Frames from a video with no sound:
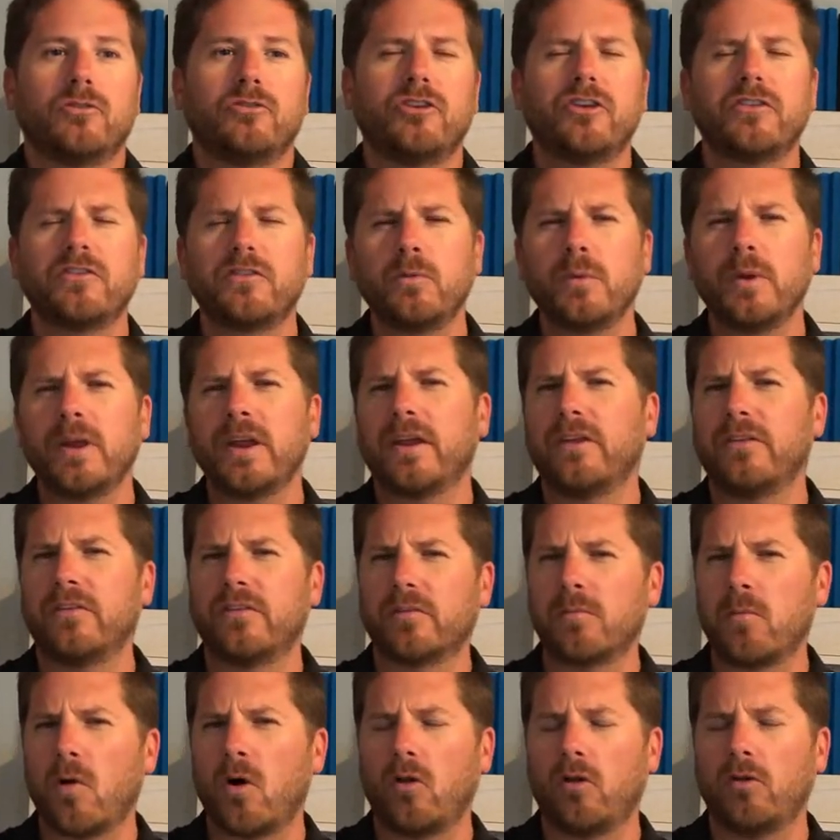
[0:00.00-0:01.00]
just doing a
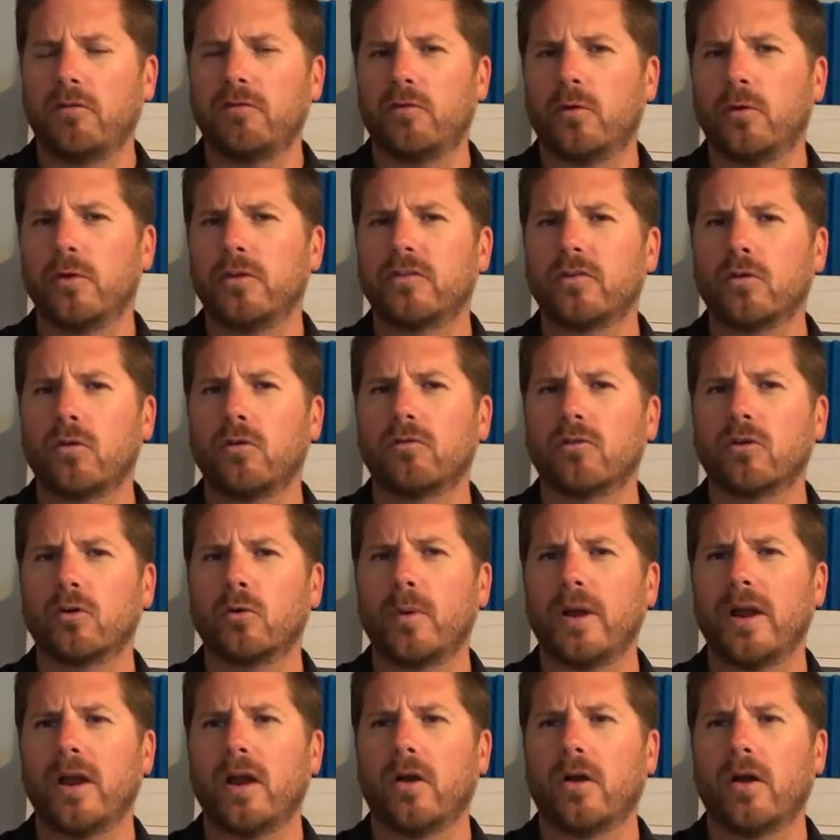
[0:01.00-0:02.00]
small voiceover
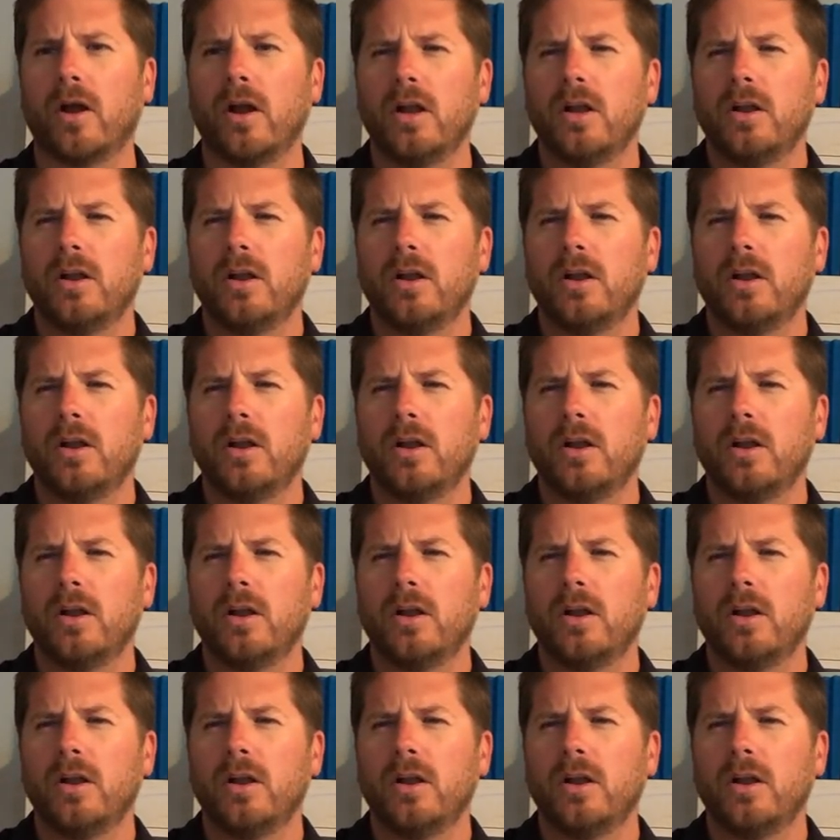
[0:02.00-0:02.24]
where